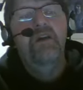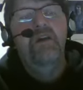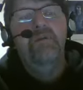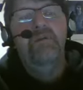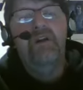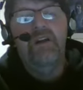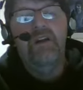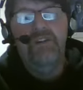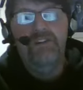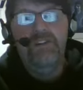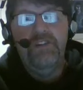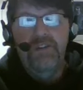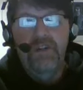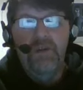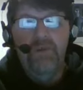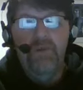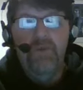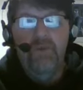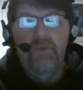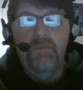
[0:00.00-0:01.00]
because you really
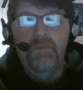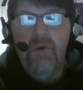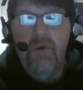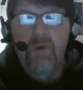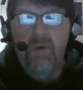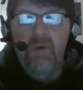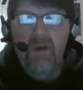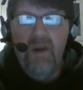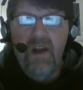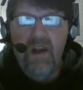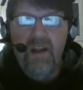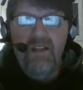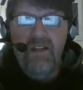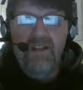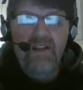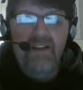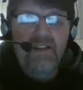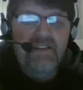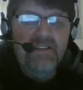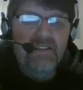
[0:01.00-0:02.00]
want more out of
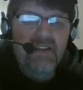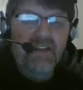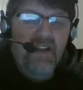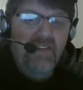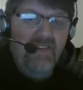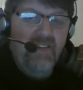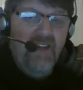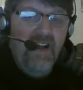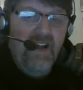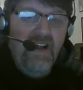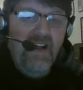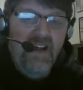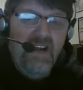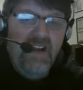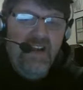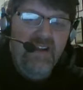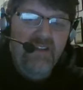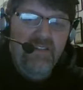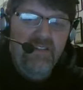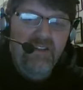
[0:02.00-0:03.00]
things, out of life,
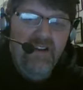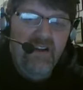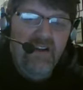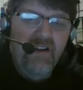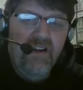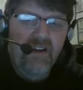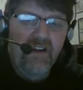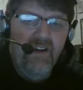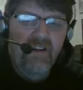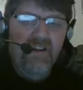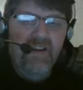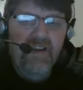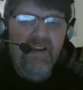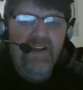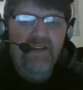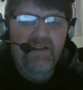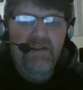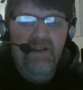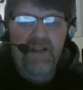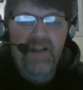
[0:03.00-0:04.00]
and all
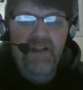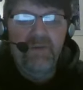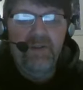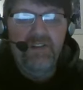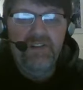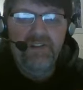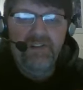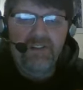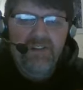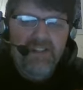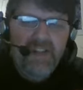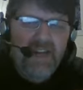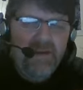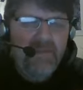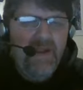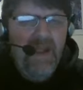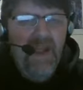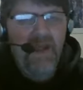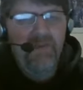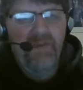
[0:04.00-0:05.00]
that. But you gotta
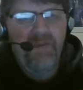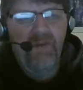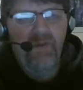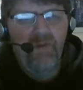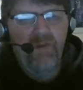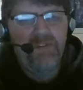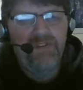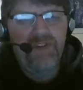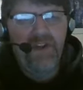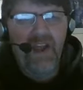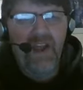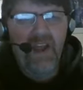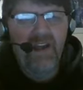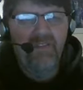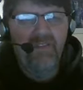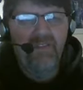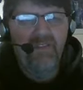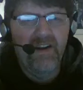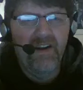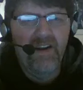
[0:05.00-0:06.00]
be happy with what you have
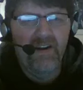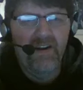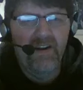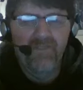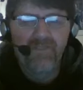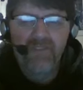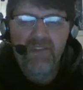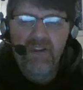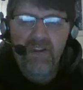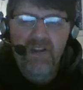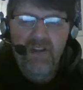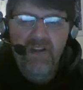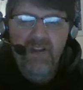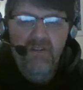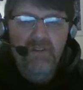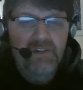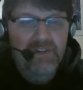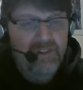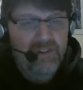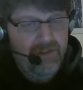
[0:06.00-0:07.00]
right now,
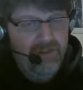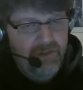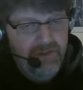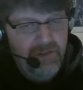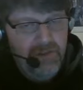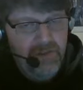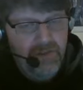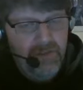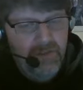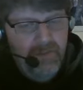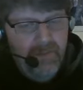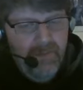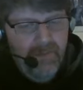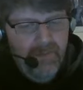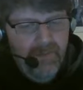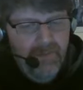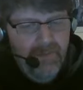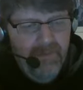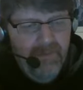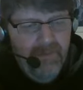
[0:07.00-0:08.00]
which is true
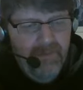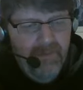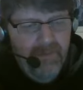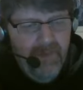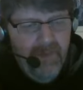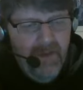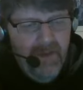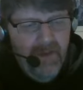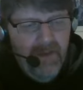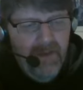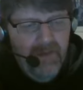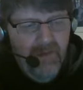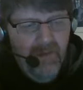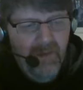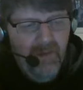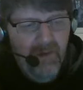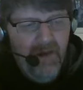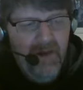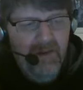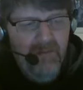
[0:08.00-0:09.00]

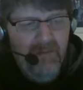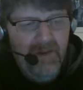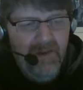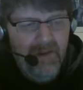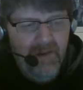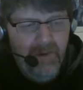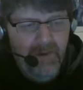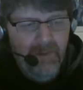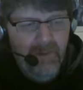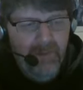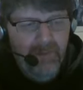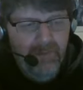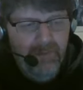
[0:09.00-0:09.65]
from what I've been told.